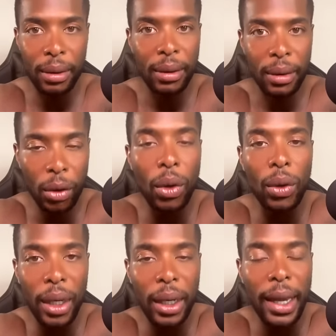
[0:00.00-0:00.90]
You're going to
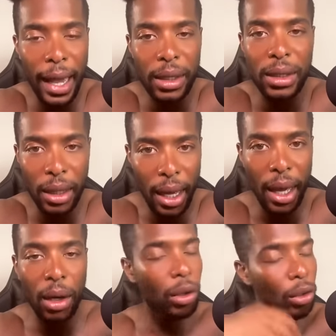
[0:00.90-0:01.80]
get nice
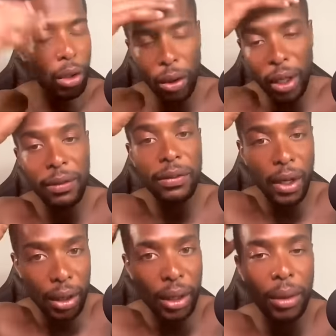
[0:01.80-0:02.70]
tonight, or you're going to get
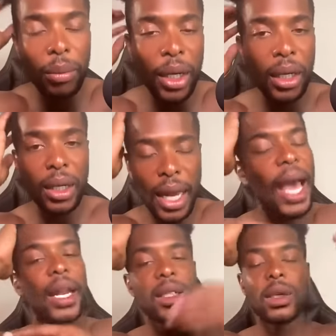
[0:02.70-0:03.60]
fucked up mean tonight
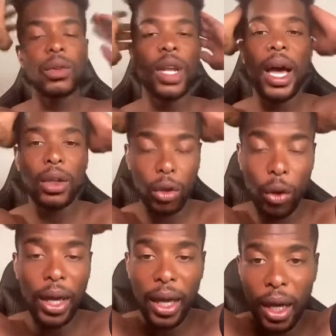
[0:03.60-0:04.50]
that's going to knock your
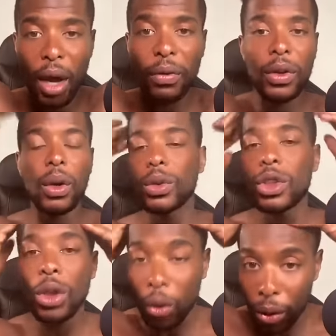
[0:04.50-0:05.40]
head off of your
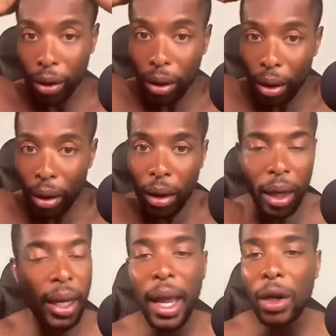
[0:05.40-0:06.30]
shoulder.
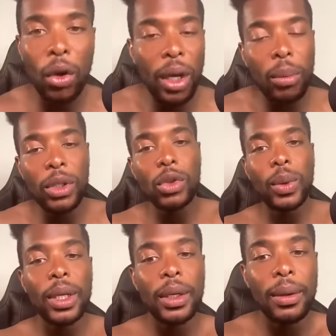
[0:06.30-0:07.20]
And ain't no in
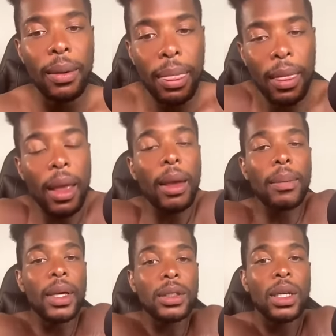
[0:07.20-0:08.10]
between. And,
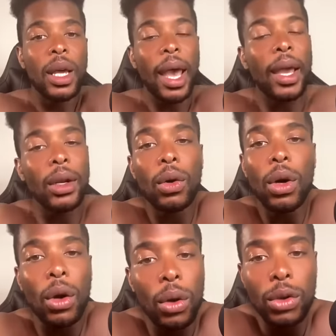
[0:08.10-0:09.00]
bitch, ain't no
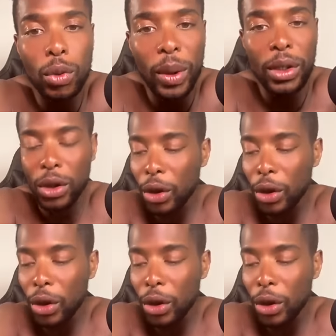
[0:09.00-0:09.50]
code switching.